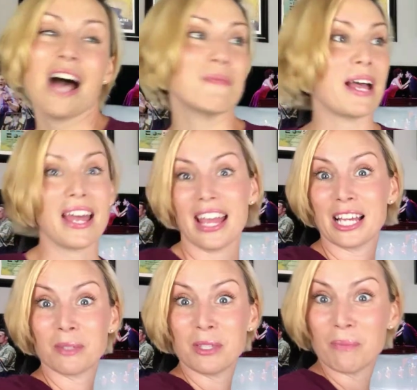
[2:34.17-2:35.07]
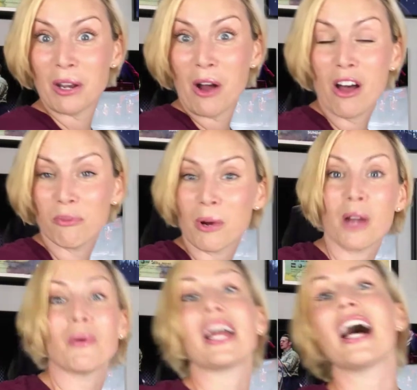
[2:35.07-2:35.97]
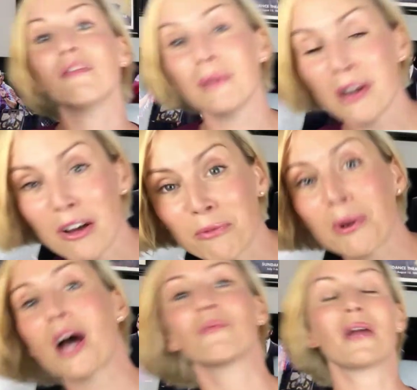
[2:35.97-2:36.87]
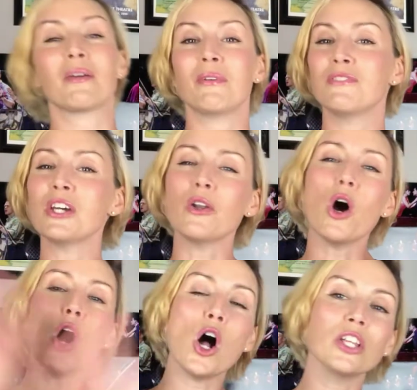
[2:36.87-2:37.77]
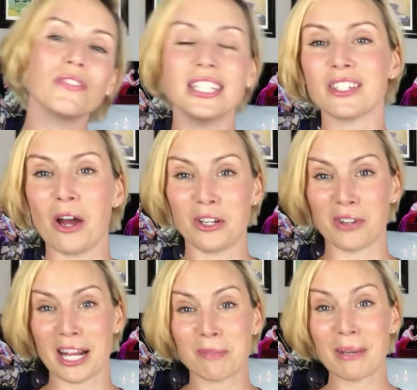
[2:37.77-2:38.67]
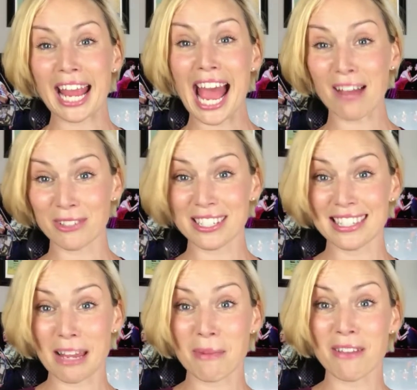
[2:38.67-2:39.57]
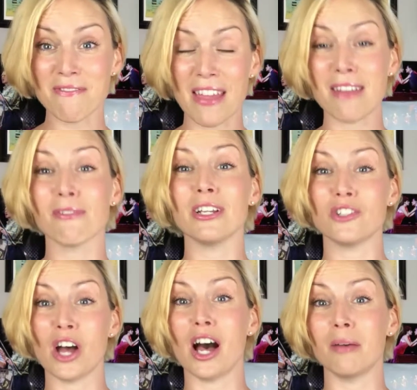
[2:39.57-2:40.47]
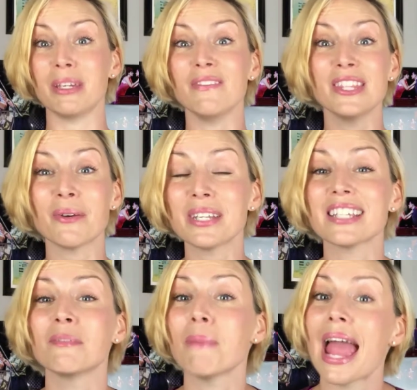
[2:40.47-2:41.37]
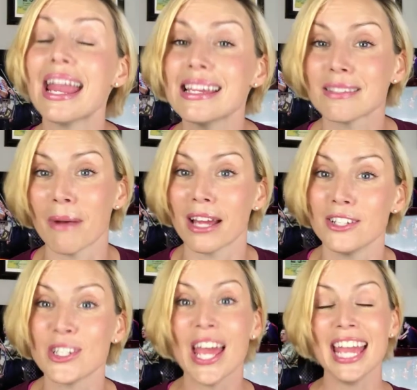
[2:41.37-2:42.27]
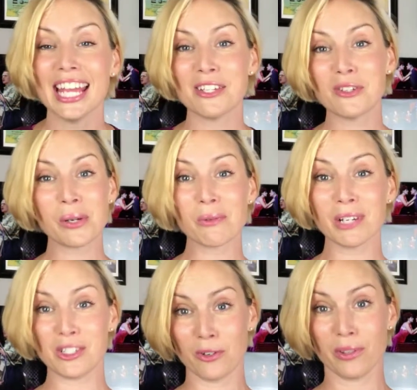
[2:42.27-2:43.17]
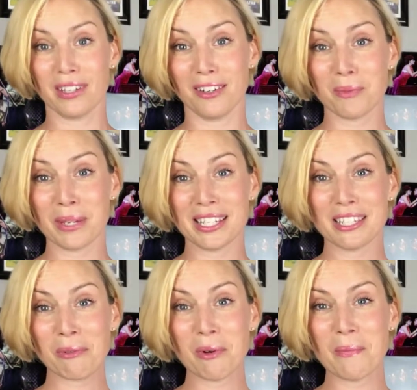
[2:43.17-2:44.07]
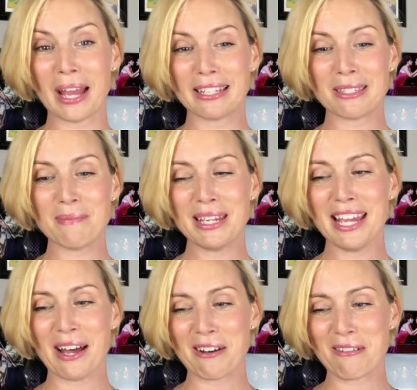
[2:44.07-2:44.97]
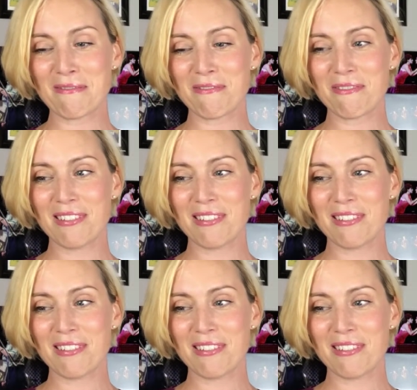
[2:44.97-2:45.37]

my husband's been off Broadway, I've been off Broadway, we've done all of these contracts, but I have to say my favorite job, even though it doesn't pay as much, is doing regional theater, because it reminds me of